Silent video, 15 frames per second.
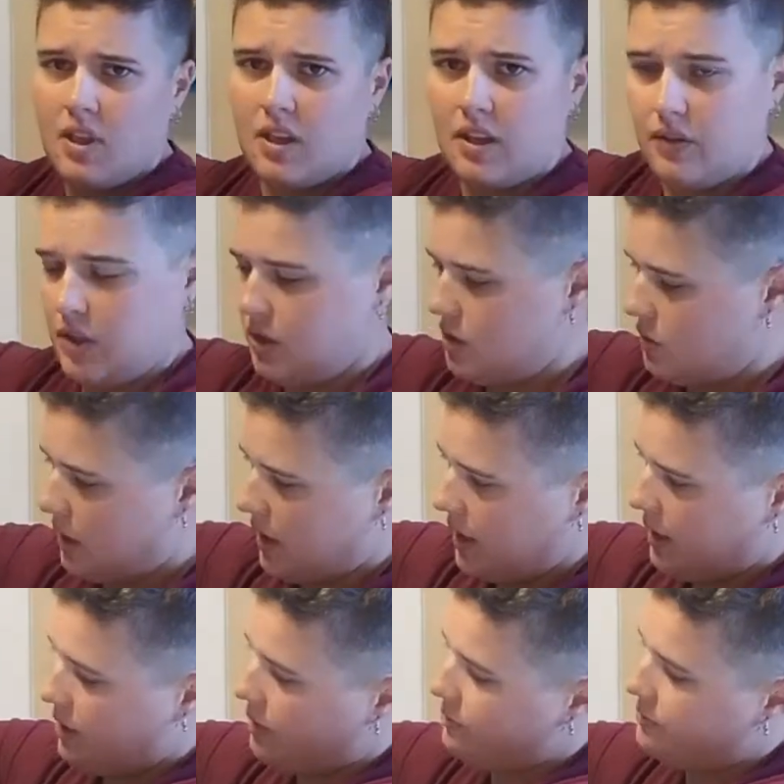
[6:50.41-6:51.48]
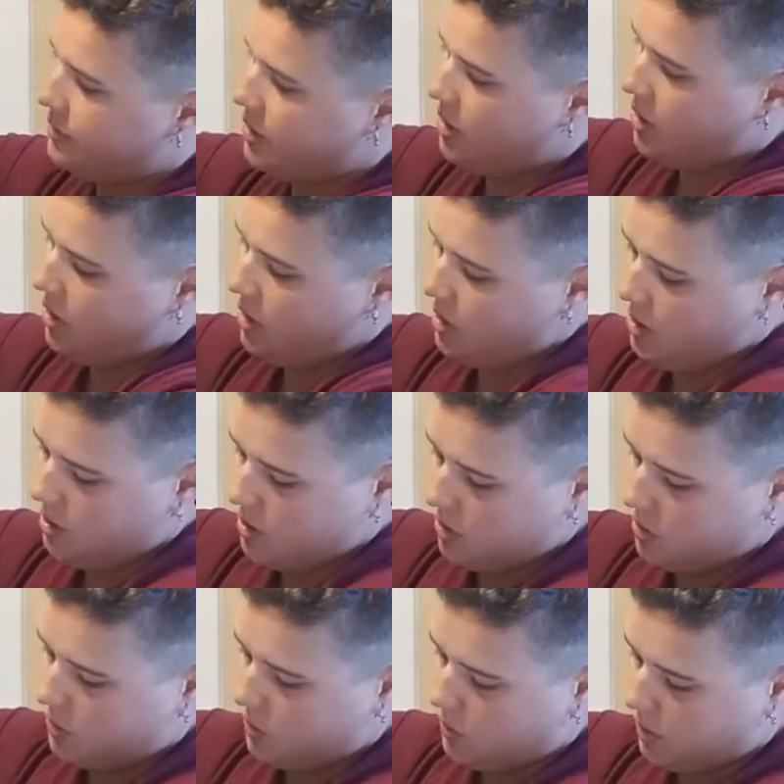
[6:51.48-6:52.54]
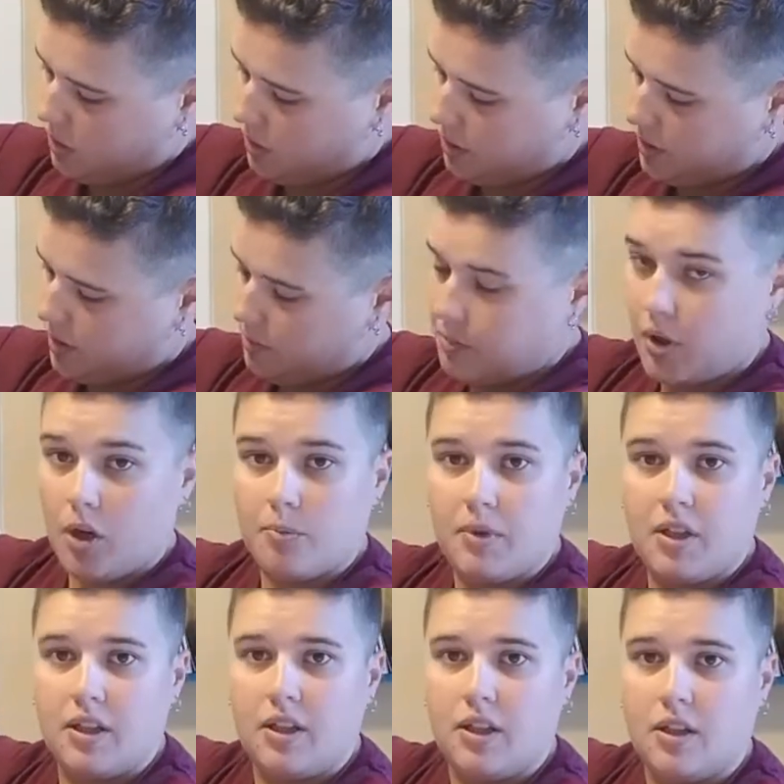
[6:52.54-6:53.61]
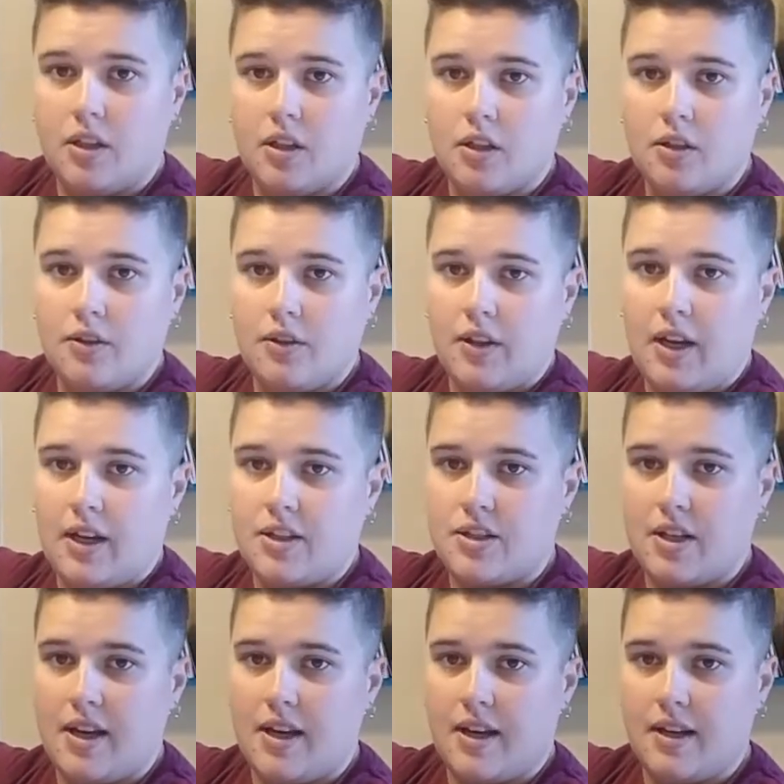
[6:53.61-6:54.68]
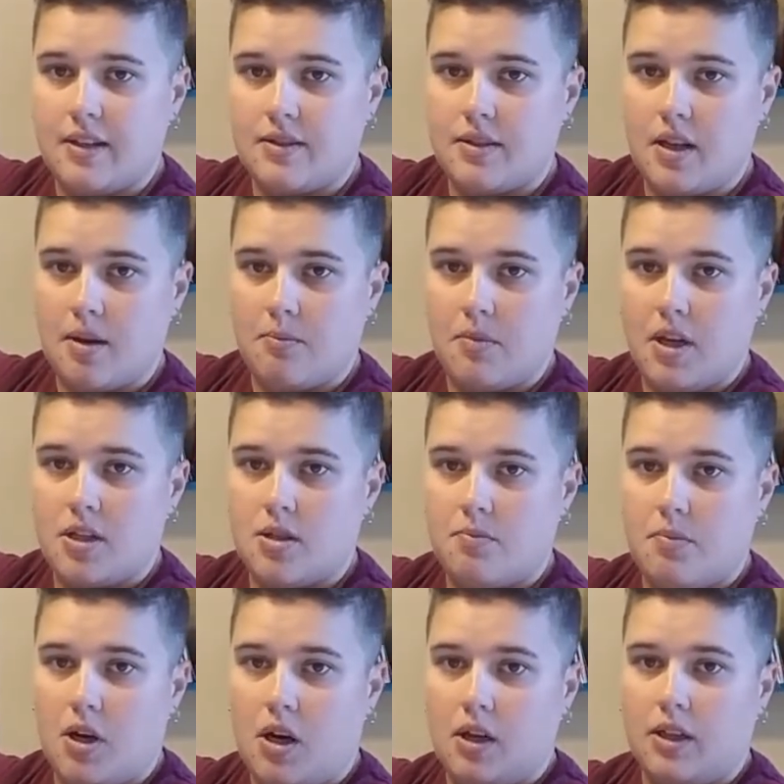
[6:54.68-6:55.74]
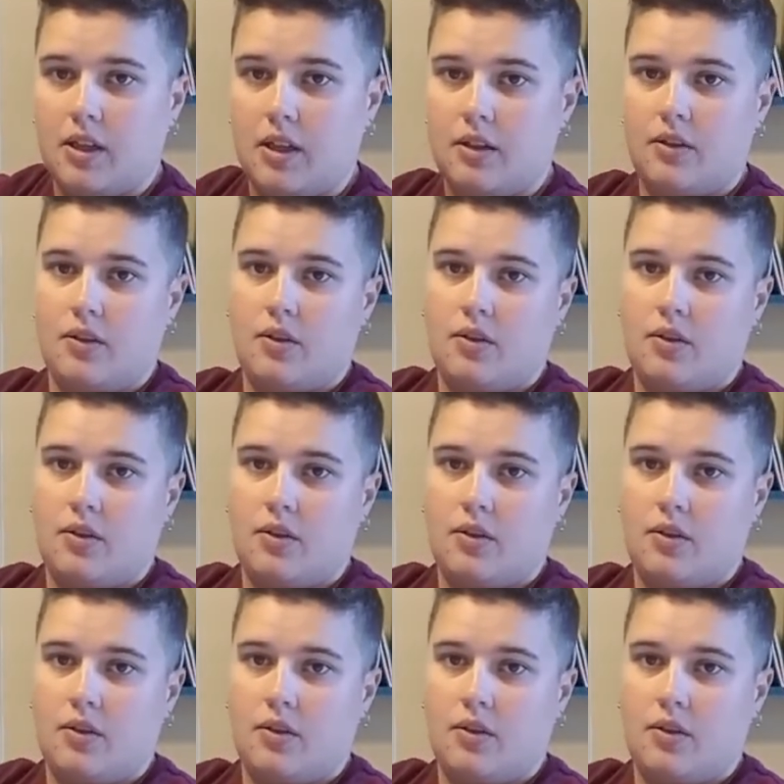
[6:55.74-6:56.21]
And then you have your compartment here that actually has a mesh pocket